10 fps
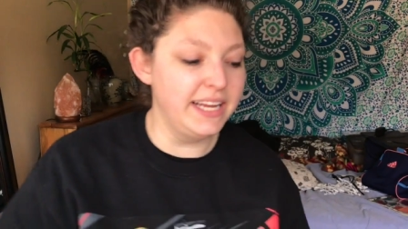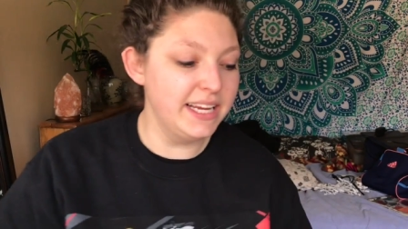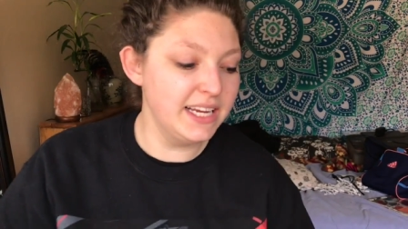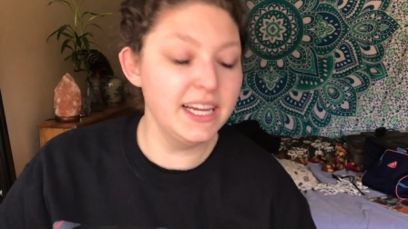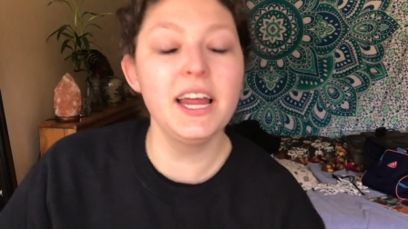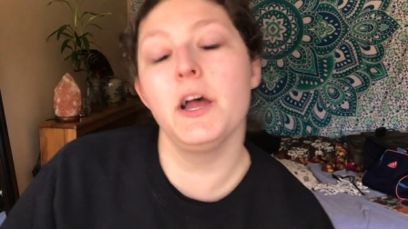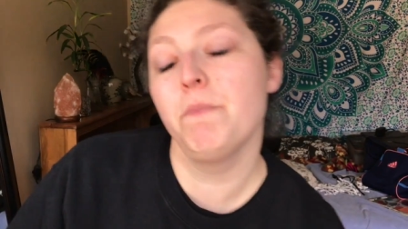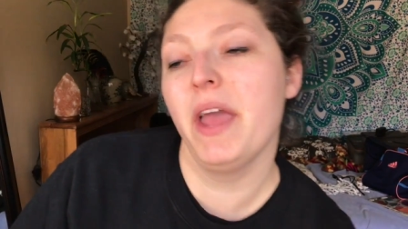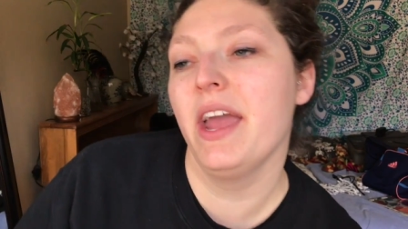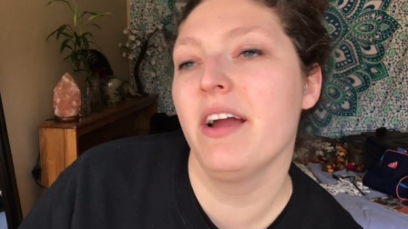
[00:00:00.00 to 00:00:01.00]
needed a
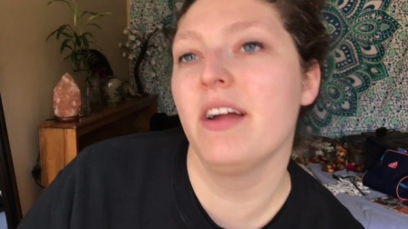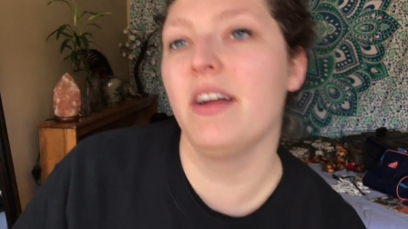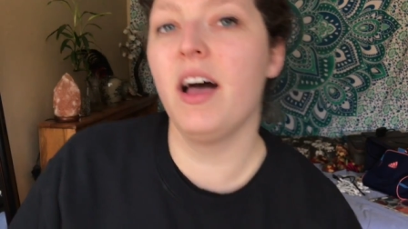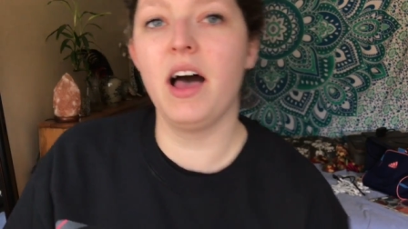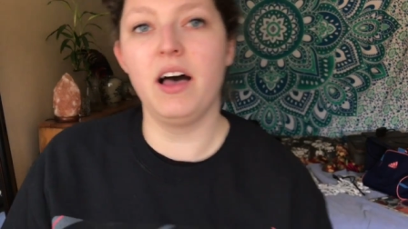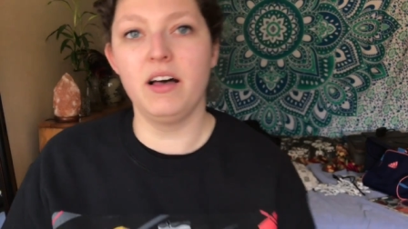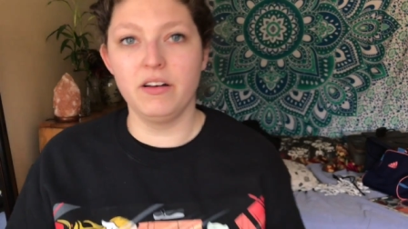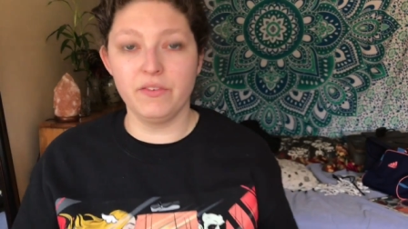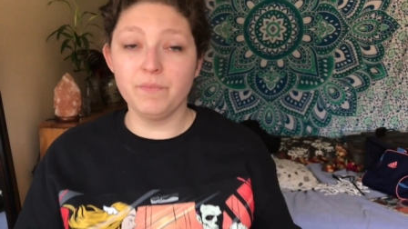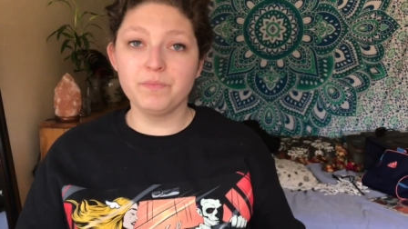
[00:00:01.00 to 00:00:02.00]
pair
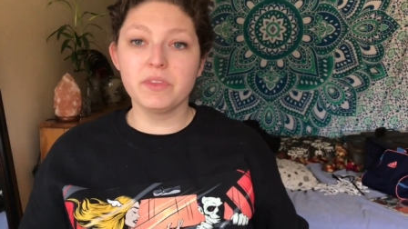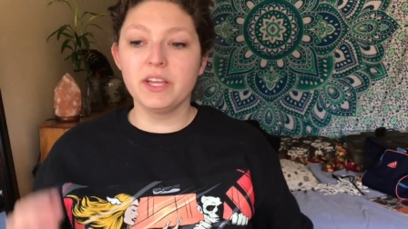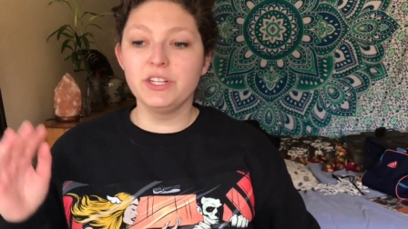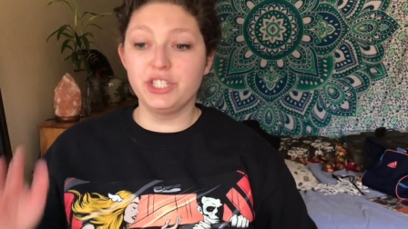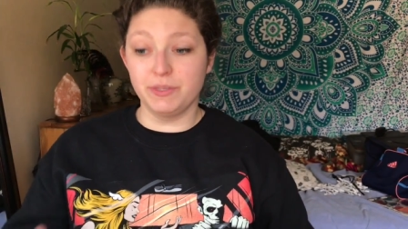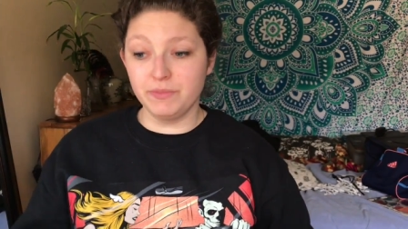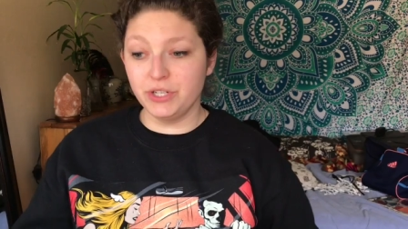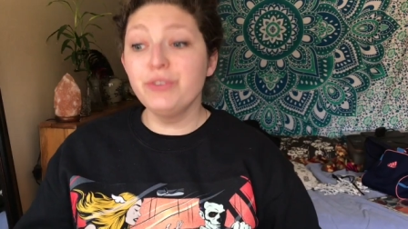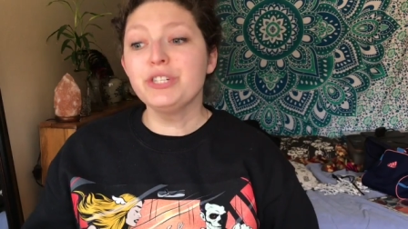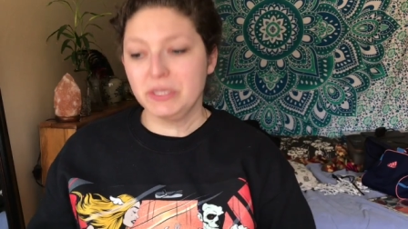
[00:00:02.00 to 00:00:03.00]
of
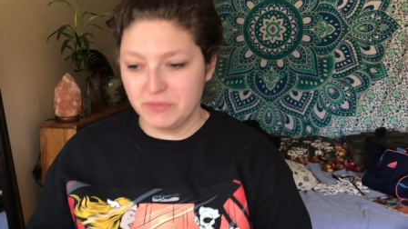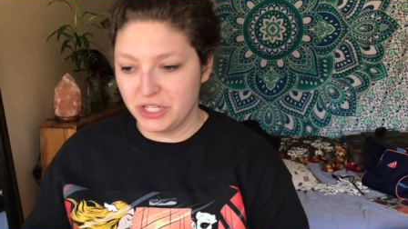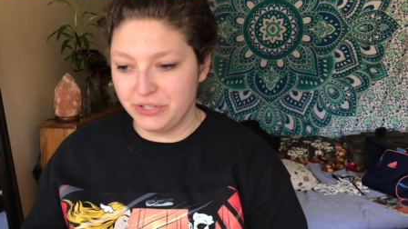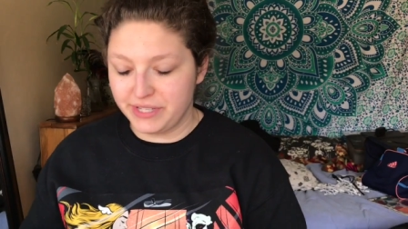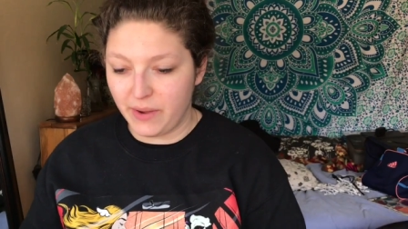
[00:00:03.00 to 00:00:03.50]
new gym shoes.